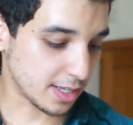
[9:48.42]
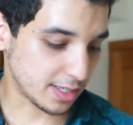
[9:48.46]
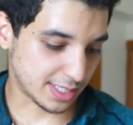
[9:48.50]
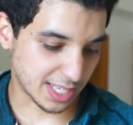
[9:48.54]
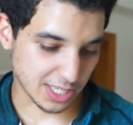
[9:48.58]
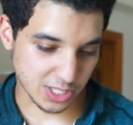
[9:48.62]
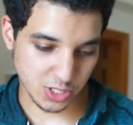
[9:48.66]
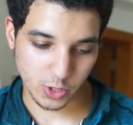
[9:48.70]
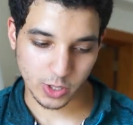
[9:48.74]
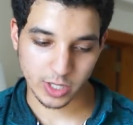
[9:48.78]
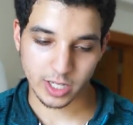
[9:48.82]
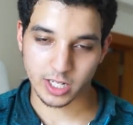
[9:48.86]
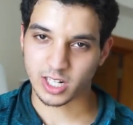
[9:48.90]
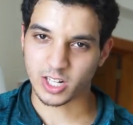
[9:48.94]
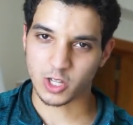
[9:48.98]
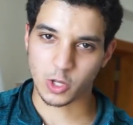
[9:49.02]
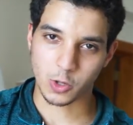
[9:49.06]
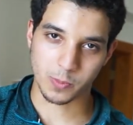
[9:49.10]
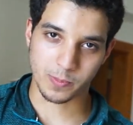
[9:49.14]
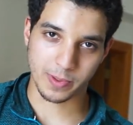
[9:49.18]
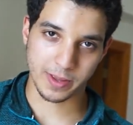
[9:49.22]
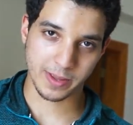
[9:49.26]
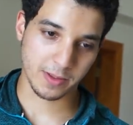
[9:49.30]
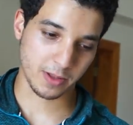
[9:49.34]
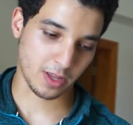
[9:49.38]
just to eat a
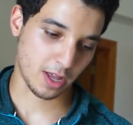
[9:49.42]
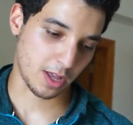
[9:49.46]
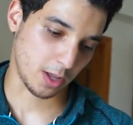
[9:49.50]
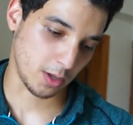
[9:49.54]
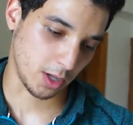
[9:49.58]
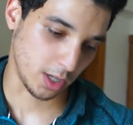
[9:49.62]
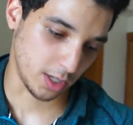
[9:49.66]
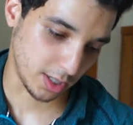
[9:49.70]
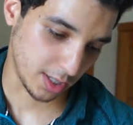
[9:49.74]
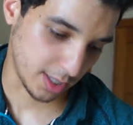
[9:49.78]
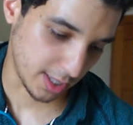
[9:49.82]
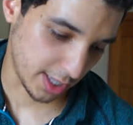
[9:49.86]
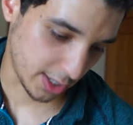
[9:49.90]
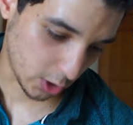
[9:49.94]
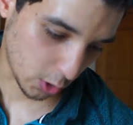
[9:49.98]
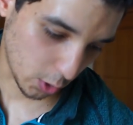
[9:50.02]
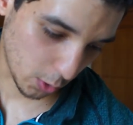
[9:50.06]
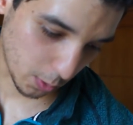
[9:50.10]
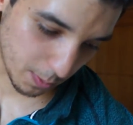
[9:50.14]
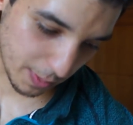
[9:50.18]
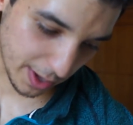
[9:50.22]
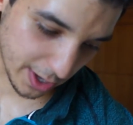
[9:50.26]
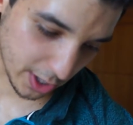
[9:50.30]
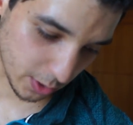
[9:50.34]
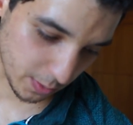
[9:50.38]
little
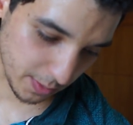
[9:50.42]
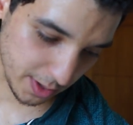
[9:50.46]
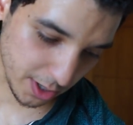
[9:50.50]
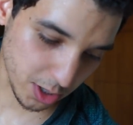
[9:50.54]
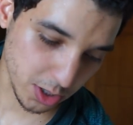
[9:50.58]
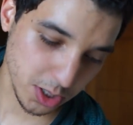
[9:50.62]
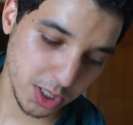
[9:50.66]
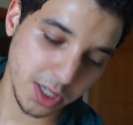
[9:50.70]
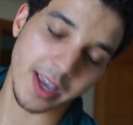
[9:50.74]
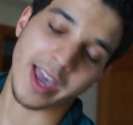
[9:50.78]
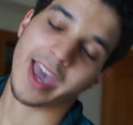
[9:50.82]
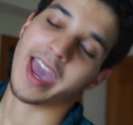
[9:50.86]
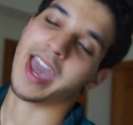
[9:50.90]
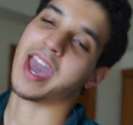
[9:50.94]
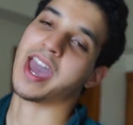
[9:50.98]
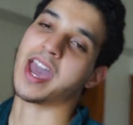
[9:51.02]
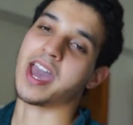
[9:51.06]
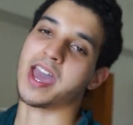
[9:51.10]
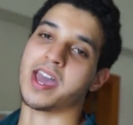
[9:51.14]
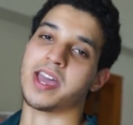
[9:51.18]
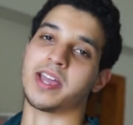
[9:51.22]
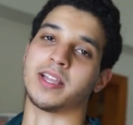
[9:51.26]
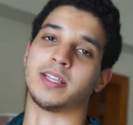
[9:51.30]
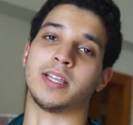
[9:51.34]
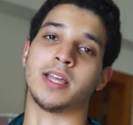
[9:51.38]
bigger meals.
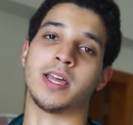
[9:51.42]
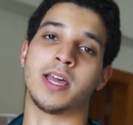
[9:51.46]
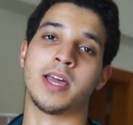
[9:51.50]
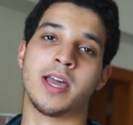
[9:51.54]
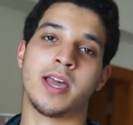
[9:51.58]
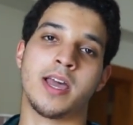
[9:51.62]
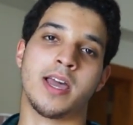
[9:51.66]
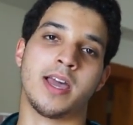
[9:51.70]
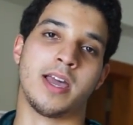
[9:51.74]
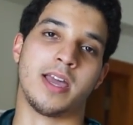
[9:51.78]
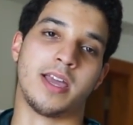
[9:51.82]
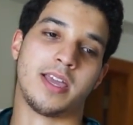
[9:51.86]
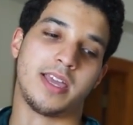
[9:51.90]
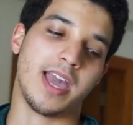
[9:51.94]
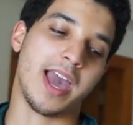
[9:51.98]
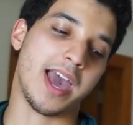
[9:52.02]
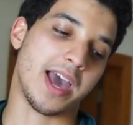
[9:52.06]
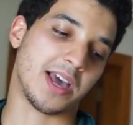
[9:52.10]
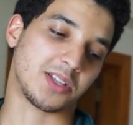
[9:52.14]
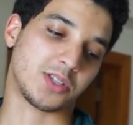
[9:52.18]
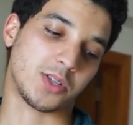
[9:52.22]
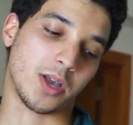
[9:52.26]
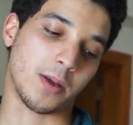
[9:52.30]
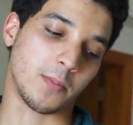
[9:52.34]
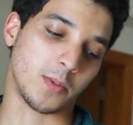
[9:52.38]
And
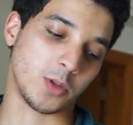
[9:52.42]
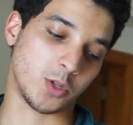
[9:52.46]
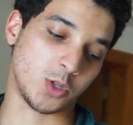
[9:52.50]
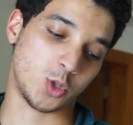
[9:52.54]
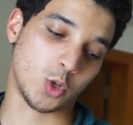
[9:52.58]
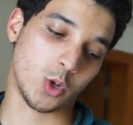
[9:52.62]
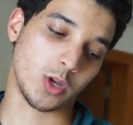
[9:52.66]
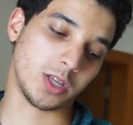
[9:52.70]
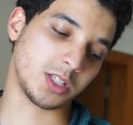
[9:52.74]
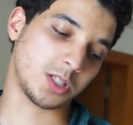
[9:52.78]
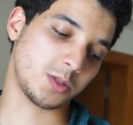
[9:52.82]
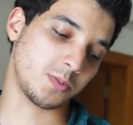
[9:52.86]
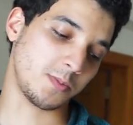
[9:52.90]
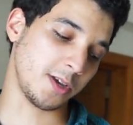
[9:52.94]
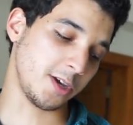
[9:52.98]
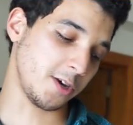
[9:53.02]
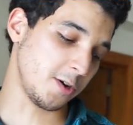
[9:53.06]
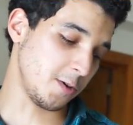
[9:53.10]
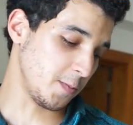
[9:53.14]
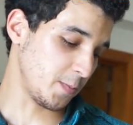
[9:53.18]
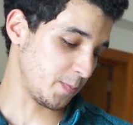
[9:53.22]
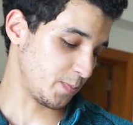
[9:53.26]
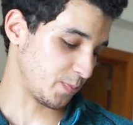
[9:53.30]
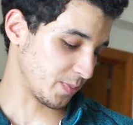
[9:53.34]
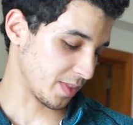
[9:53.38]
yeah, so I'm gonna enjoy this
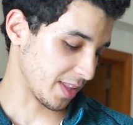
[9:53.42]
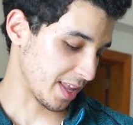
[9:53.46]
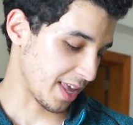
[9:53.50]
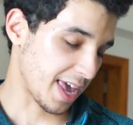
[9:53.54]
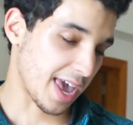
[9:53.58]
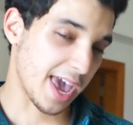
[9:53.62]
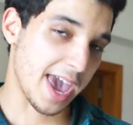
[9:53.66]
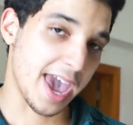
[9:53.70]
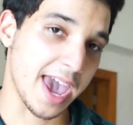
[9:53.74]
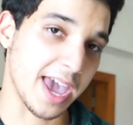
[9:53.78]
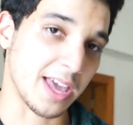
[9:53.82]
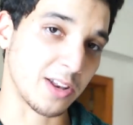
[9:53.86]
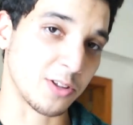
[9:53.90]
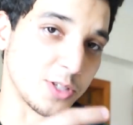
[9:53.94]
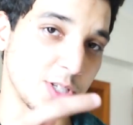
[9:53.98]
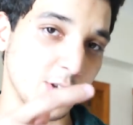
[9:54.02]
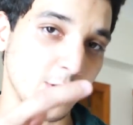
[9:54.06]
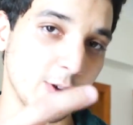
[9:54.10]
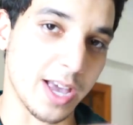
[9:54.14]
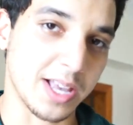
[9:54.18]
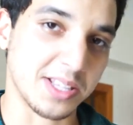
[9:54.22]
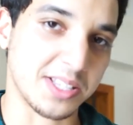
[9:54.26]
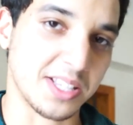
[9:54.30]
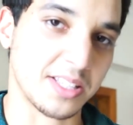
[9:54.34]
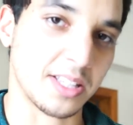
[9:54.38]
meal, and I'll see
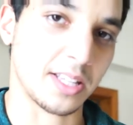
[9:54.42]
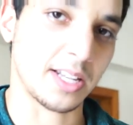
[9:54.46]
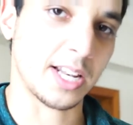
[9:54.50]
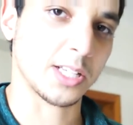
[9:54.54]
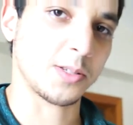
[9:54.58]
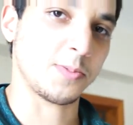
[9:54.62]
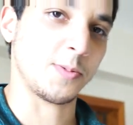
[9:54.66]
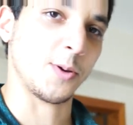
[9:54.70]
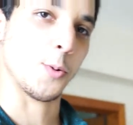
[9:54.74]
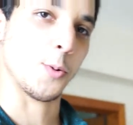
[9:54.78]
you guys at the next